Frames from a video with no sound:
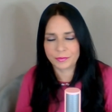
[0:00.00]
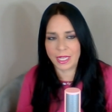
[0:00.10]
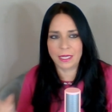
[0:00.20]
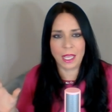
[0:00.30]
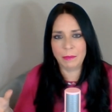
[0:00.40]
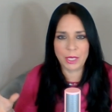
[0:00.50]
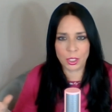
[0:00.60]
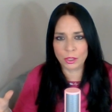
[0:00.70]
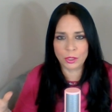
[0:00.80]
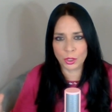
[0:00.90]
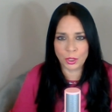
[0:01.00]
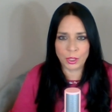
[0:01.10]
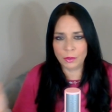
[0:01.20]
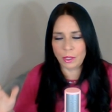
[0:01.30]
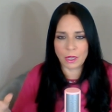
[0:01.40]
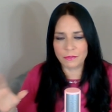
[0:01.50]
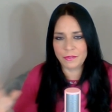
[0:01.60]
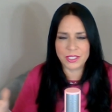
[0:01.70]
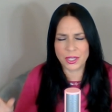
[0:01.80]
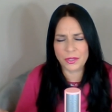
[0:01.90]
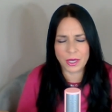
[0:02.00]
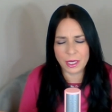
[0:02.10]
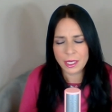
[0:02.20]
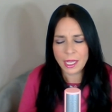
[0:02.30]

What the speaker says: and come here to learn off of each other,